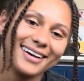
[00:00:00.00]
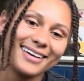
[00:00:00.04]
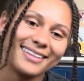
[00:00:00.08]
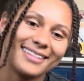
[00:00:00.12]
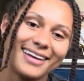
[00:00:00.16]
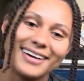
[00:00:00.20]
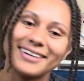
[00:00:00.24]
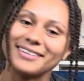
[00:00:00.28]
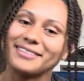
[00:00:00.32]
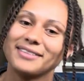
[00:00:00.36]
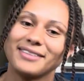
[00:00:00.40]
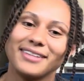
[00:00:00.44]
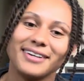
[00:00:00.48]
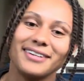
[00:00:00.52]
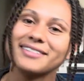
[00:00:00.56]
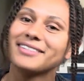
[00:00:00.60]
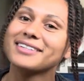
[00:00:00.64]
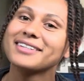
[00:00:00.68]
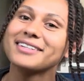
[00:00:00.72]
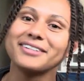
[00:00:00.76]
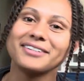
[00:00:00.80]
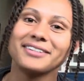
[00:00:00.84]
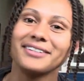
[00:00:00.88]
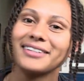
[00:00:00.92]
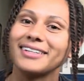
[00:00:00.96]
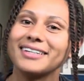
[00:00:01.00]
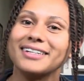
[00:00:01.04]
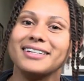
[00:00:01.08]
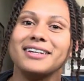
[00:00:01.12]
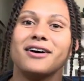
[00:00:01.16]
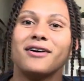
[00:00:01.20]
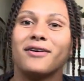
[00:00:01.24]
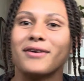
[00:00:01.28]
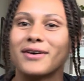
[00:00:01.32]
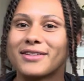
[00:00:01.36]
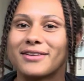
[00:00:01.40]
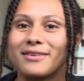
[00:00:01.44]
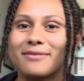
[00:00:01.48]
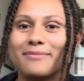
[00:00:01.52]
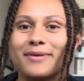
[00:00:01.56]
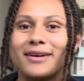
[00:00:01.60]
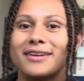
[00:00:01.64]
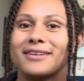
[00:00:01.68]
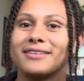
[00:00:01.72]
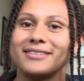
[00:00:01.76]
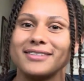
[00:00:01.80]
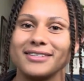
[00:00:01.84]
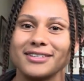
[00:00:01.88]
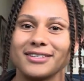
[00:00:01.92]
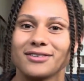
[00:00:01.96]
there's literally no other
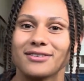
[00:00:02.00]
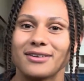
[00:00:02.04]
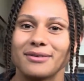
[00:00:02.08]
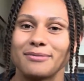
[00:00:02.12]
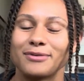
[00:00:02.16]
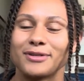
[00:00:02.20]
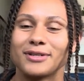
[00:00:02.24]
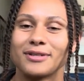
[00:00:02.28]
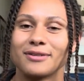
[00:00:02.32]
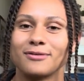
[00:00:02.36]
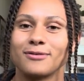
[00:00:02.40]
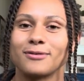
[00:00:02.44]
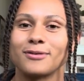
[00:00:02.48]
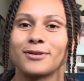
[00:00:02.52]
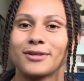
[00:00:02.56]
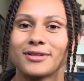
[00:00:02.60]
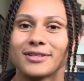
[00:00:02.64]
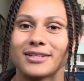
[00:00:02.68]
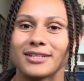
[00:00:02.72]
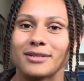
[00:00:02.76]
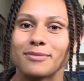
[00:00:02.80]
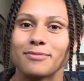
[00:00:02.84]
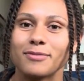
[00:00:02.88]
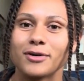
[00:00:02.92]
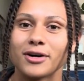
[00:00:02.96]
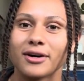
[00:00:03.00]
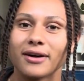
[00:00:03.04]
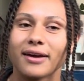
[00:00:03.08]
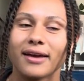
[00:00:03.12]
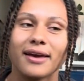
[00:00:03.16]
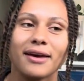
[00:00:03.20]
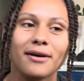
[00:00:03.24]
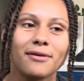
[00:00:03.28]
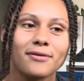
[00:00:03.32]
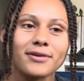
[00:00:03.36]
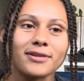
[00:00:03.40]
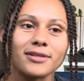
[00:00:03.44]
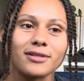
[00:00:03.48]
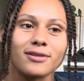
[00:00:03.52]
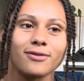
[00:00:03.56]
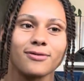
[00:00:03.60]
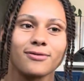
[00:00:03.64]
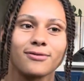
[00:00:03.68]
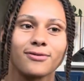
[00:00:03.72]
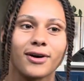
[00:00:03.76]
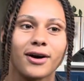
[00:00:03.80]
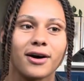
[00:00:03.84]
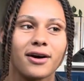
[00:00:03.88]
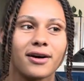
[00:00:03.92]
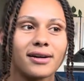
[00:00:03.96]
better description for this book. It was
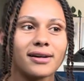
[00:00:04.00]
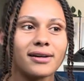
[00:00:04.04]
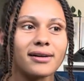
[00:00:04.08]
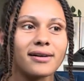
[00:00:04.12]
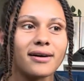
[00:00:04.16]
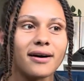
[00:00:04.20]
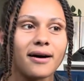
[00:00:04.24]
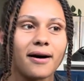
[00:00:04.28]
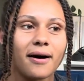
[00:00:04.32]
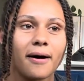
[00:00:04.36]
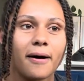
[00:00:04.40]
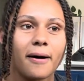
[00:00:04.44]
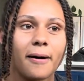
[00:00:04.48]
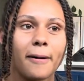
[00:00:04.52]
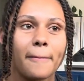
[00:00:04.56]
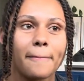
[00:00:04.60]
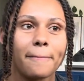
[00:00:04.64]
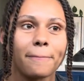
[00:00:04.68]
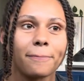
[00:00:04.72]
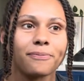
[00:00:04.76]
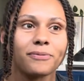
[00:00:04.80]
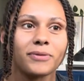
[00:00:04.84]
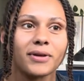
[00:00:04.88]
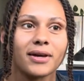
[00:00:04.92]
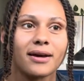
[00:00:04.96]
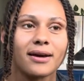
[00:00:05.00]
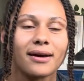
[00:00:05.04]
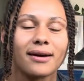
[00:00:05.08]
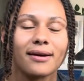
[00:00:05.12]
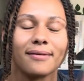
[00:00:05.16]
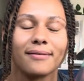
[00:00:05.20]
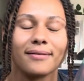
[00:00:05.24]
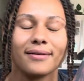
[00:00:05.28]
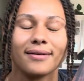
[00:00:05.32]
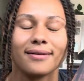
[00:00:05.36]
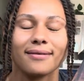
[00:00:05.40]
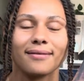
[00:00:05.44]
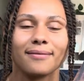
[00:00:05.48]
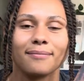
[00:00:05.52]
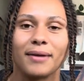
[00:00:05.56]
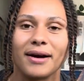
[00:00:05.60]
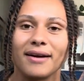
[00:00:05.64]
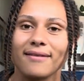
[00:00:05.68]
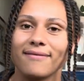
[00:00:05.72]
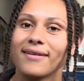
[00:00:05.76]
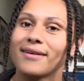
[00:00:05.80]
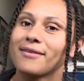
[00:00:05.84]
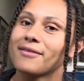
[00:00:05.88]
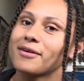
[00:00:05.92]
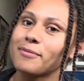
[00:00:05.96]
fun. My
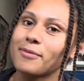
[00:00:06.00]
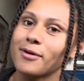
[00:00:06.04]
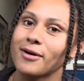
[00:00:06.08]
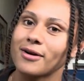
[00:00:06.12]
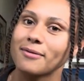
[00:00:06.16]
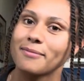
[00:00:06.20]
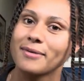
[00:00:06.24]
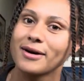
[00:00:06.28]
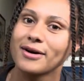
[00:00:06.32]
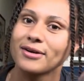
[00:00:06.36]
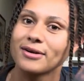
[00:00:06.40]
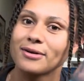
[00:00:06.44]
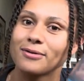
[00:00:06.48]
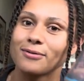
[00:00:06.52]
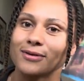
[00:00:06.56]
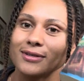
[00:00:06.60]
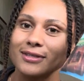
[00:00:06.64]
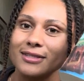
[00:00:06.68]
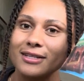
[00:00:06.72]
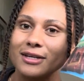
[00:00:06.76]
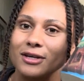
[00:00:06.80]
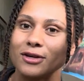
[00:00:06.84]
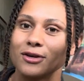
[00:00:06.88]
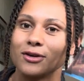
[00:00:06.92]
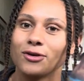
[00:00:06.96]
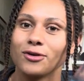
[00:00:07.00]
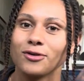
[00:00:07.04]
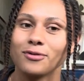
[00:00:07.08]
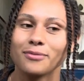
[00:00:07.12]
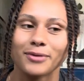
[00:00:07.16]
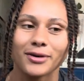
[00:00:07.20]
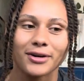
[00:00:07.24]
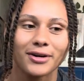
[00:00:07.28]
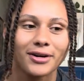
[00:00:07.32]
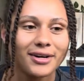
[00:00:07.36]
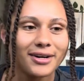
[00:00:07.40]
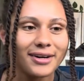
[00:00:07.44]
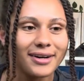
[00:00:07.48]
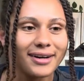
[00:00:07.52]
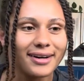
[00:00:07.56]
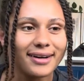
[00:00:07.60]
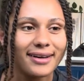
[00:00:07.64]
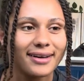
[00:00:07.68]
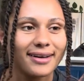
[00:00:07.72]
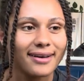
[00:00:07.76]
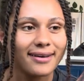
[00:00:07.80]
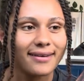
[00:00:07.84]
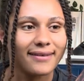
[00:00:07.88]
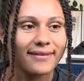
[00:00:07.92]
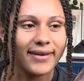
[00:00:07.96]
favorite part about it was the humor.
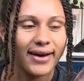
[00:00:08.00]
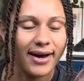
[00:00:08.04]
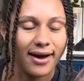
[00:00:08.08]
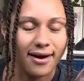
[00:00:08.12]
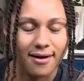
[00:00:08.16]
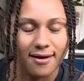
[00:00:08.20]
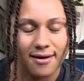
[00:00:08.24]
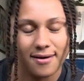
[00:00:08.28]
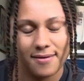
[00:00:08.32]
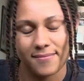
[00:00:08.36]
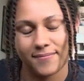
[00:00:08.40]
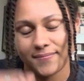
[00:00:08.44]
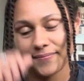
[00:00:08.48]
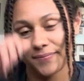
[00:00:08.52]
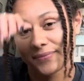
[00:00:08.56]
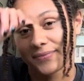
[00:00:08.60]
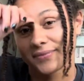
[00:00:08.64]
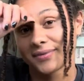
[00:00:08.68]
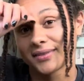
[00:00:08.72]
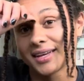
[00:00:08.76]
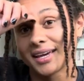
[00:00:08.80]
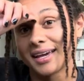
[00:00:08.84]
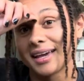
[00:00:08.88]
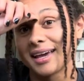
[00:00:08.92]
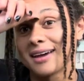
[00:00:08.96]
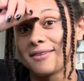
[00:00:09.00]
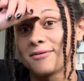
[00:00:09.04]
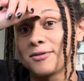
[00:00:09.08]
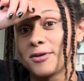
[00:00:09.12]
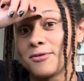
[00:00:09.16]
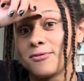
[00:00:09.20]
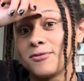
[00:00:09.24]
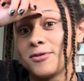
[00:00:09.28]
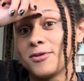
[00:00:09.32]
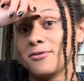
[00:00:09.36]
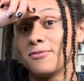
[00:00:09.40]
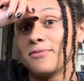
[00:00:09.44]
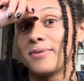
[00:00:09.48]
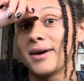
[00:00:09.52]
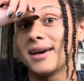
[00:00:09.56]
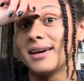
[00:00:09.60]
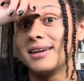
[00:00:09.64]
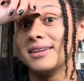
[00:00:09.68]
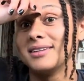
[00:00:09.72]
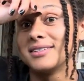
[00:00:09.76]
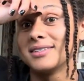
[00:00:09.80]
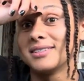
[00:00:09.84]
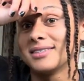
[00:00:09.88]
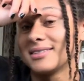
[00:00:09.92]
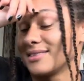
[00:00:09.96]
Like every few
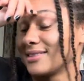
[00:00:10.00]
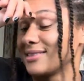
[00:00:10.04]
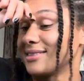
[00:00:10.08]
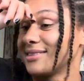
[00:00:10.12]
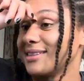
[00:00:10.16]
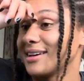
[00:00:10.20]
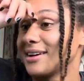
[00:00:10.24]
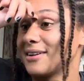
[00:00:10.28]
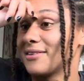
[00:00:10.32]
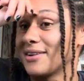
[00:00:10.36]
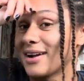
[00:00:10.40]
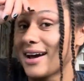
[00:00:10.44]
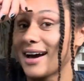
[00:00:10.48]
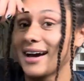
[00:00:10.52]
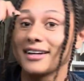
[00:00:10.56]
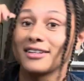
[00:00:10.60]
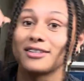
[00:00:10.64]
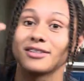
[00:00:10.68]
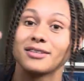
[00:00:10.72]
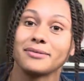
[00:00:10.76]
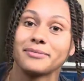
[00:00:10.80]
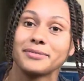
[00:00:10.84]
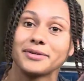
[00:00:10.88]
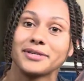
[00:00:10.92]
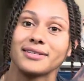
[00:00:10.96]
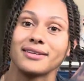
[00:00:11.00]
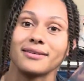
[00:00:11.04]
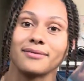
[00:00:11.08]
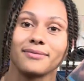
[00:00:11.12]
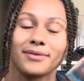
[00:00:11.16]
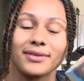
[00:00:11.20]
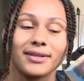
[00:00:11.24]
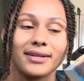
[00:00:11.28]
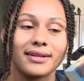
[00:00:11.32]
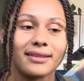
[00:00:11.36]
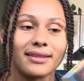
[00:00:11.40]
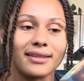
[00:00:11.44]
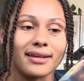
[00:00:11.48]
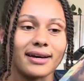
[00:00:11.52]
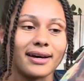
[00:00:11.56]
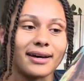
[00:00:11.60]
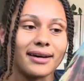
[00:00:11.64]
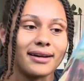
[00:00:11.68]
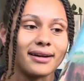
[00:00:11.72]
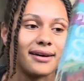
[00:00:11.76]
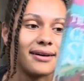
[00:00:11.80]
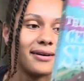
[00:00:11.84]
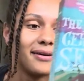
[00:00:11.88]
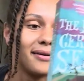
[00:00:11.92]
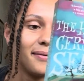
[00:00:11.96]
pages, there would actually be something
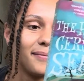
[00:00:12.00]
that